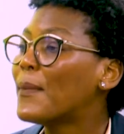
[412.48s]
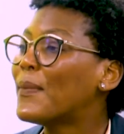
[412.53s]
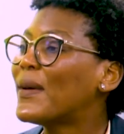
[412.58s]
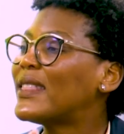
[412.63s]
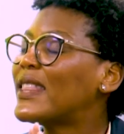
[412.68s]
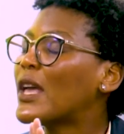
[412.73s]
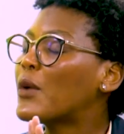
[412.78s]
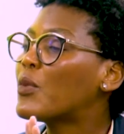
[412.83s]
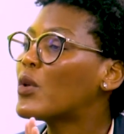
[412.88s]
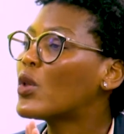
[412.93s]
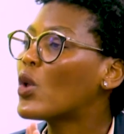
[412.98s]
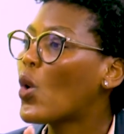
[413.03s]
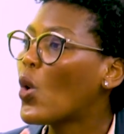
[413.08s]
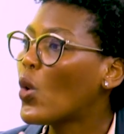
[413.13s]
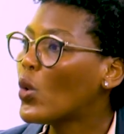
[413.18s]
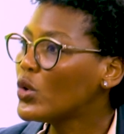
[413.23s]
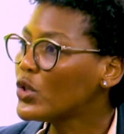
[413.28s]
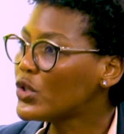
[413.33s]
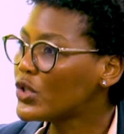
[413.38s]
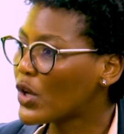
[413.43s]
but there will
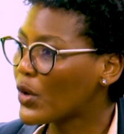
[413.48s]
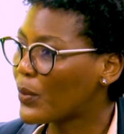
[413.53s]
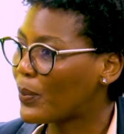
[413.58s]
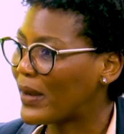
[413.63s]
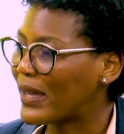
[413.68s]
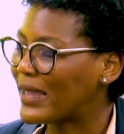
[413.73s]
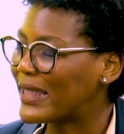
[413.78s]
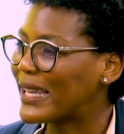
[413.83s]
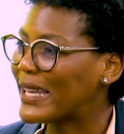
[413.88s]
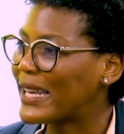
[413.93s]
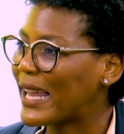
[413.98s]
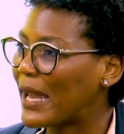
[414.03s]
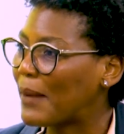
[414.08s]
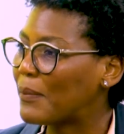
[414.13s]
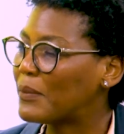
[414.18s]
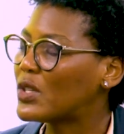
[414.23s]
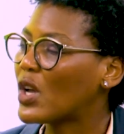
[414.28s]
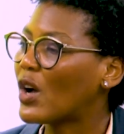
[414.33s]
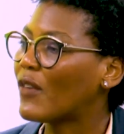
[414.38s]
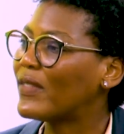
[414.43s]
also be the
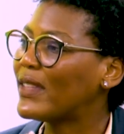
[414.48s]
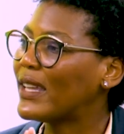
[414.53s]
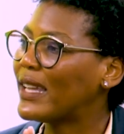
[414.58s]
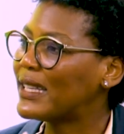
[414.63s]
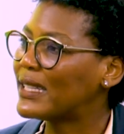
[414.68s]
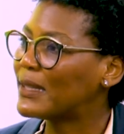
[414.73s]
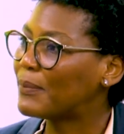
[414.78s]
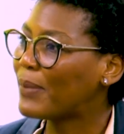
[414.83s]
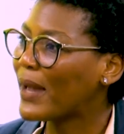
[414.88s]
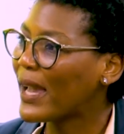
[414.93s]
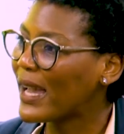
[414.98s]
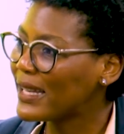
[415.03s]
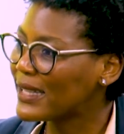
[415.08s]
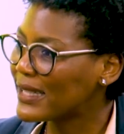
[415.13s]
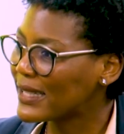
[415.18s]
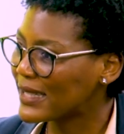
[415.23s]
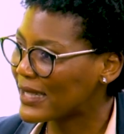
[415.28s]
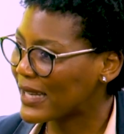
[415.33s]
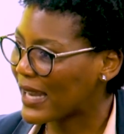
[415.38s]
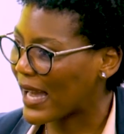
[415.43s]
names of the
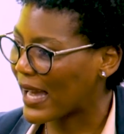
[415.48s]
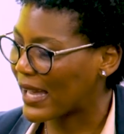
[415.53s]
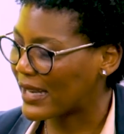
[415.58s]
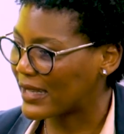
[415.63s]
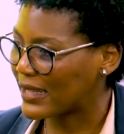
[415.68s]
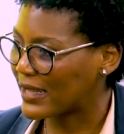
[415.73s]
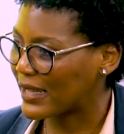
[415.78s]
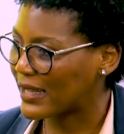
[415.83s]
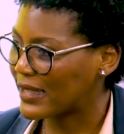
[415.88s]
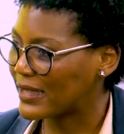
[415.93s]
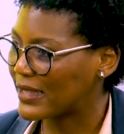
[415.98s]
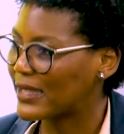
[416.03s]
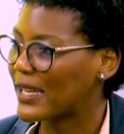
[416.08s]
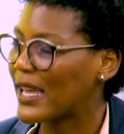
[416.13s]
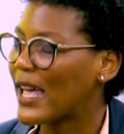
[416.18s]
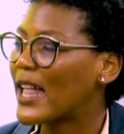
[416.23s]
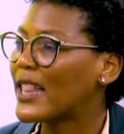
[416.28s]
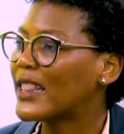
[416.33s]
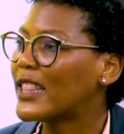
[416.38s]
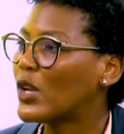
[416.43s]
independent candidates
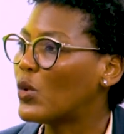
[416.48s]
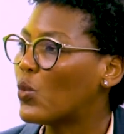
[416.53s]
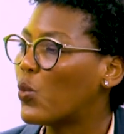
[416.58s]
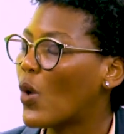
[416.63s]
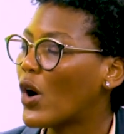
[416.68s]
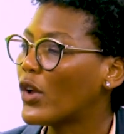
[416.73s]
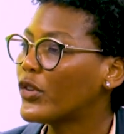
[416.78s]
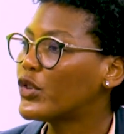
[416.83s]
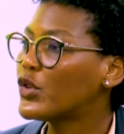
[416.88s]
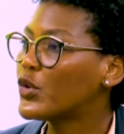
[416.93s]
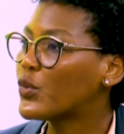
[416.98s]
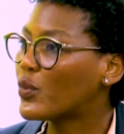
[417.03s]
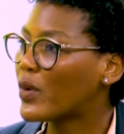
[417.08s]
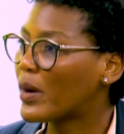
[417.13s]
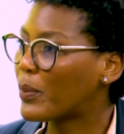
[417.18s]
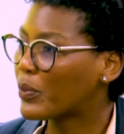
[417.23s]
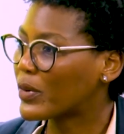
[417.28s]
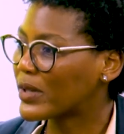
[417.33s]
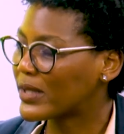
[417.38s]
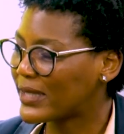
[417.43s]
that want to
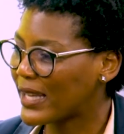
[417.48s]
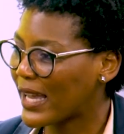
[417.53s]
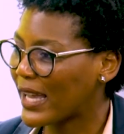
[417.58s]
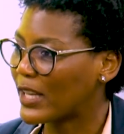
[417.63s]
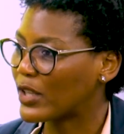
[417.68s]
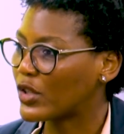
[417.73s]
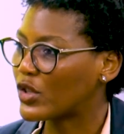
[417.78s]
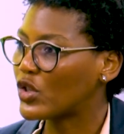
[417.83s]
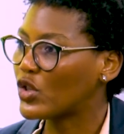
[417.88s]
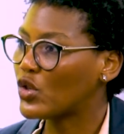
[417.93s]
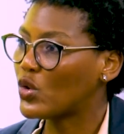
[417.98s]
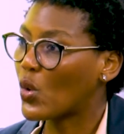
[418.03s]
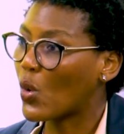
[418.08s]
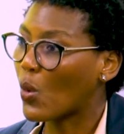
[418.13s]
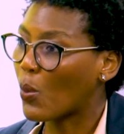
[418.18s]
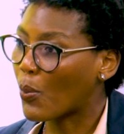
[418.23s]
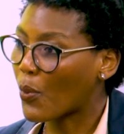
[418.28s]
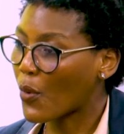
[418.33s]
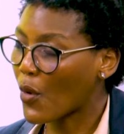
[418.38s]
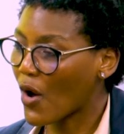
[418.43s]
represent
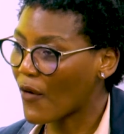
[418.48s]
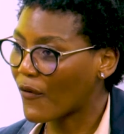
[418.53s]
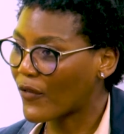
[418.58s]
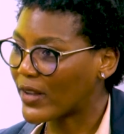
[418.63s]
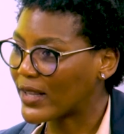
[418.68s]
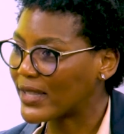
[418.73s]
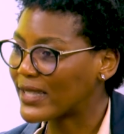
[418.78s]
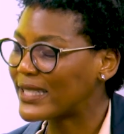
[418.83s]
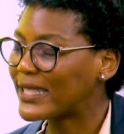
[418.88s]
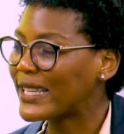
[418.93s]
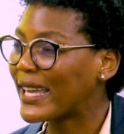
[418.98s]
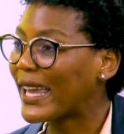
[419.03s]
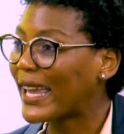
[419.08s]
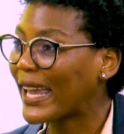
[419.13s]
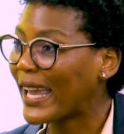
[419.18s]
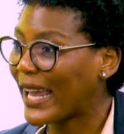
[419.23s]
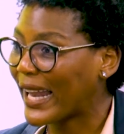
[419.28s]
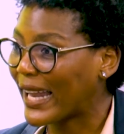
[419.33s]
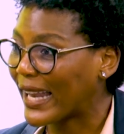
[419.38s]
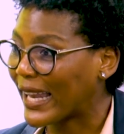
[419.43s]
your province
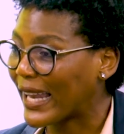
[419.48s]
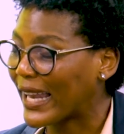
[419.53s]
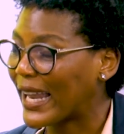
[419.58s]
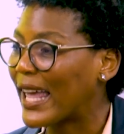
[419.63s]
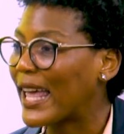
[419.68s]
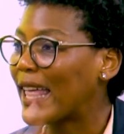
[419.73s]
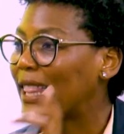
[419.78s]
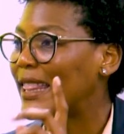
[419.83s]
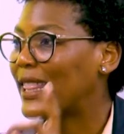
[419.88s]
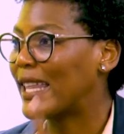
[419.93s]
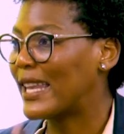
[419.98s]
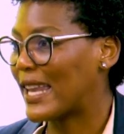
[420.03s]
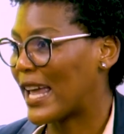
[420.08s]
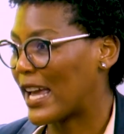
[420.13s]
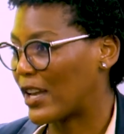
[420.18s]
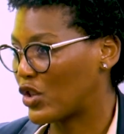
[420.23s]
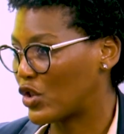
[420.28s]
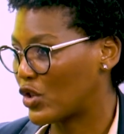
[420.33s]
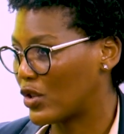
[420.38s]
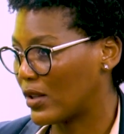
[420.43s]
in the
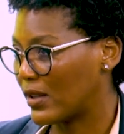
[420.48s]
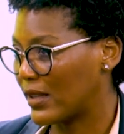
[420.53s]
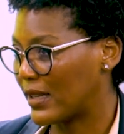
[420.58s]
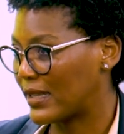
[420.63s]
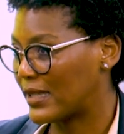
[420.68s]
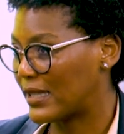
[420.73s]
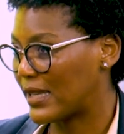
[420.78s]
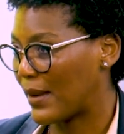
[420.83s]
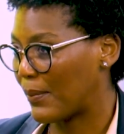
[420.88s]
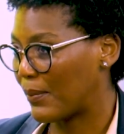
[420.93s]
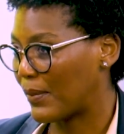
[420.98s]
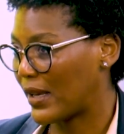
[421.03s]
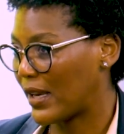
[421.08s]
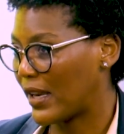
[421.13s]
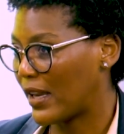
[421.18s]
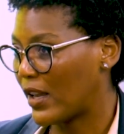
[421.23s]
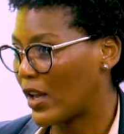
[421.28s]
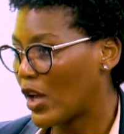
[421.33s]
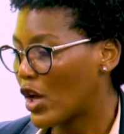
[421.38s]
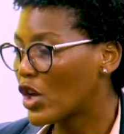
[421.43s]
National
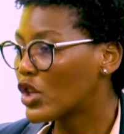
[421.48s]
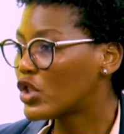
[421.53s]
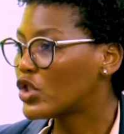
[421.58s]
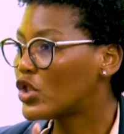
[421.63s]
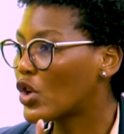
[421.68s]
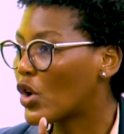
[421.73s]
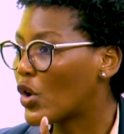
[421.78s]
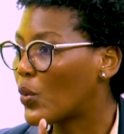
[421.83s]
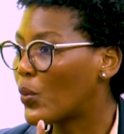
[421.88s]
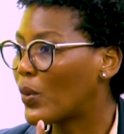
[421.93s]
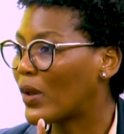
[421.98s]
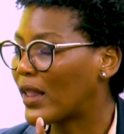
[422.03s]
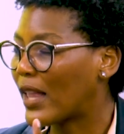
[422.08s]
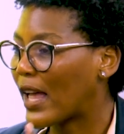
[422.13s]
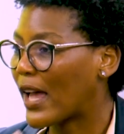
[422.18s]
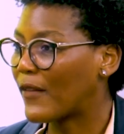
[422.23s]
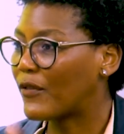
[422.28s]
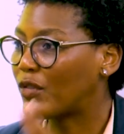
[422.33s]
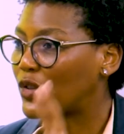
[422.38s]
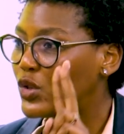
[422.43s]
Assembly. So we'll
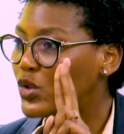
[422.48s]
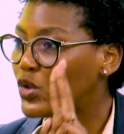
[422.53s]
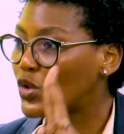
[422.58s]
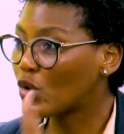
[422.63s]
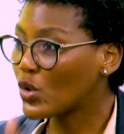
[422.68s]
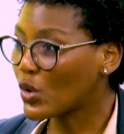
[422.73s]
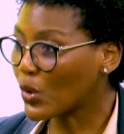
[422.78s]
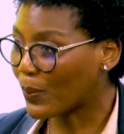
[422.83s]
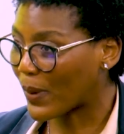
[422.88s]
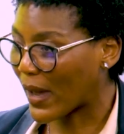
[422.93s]
have 2